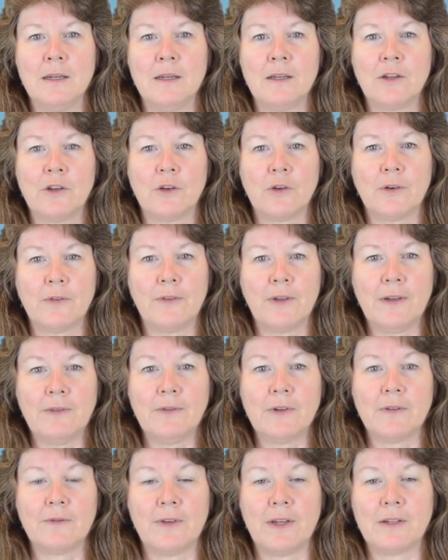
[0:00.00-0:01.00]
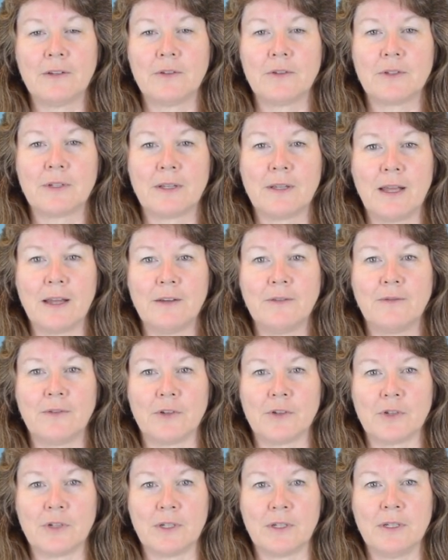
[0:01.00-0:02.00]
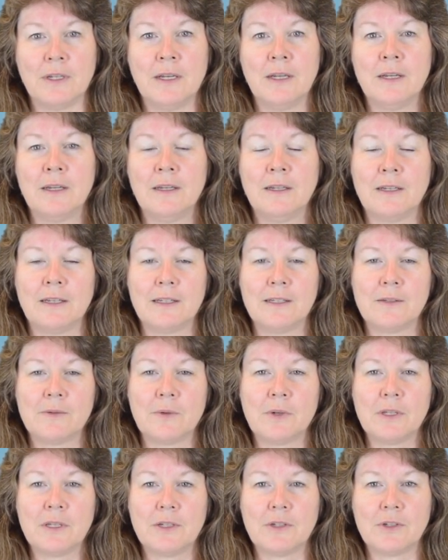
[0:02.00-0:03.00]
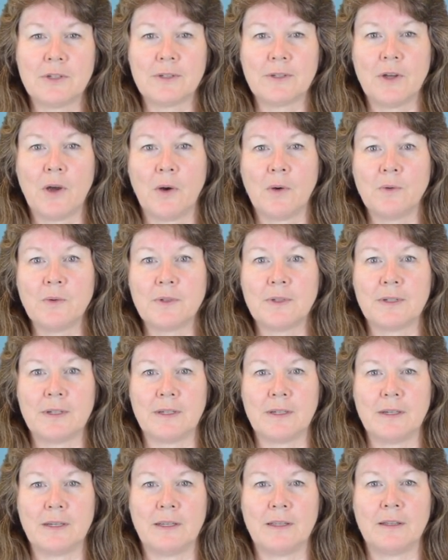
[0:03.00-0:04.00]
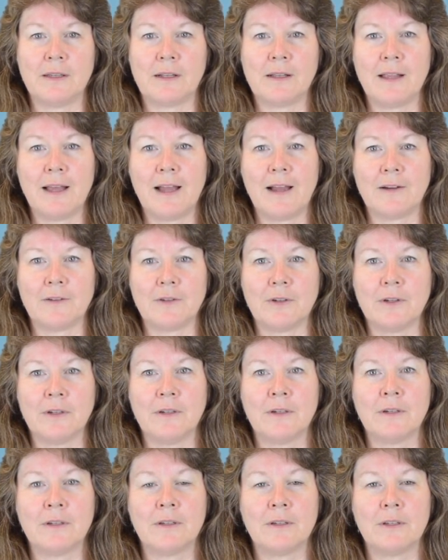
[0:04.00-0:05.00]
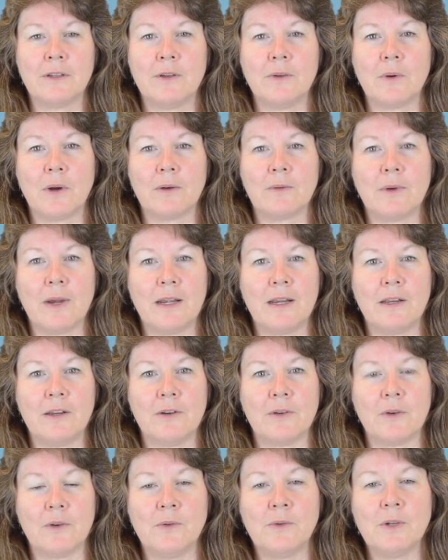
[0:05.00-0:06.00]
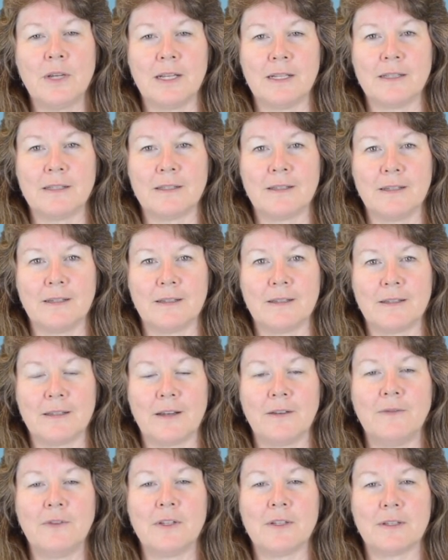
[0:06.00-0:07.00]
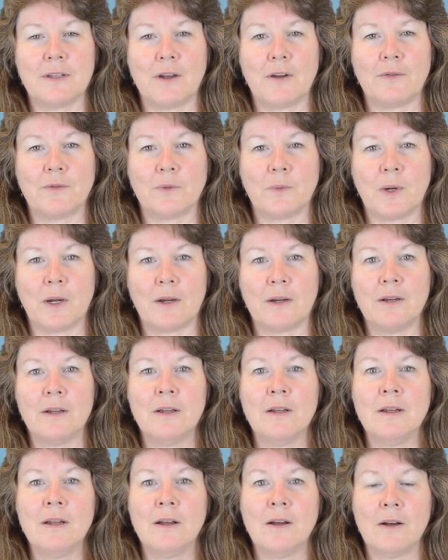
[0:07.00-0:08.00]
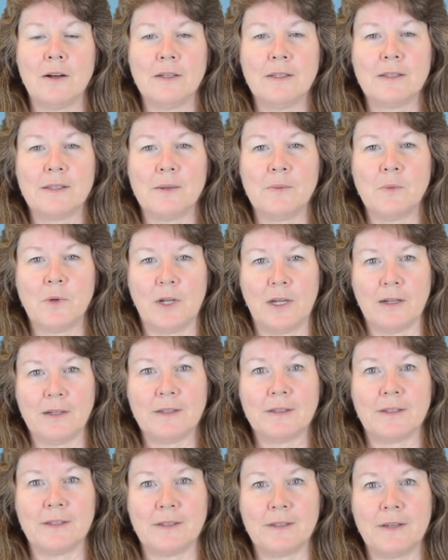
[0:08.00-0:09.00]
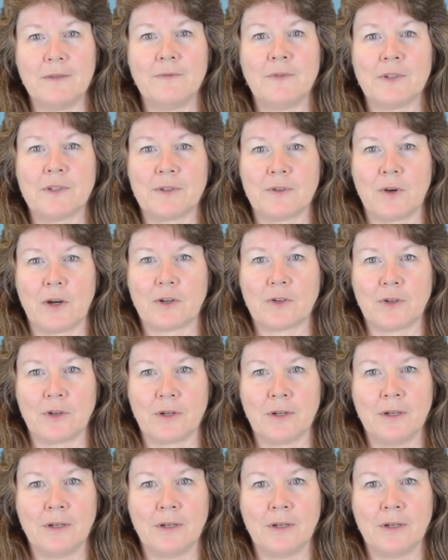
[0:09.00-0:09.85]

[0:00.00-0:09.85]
your favorite vendor's cloud version is really just hosted in the cloud. You are running your own instance of the software on someone else's infrastructure.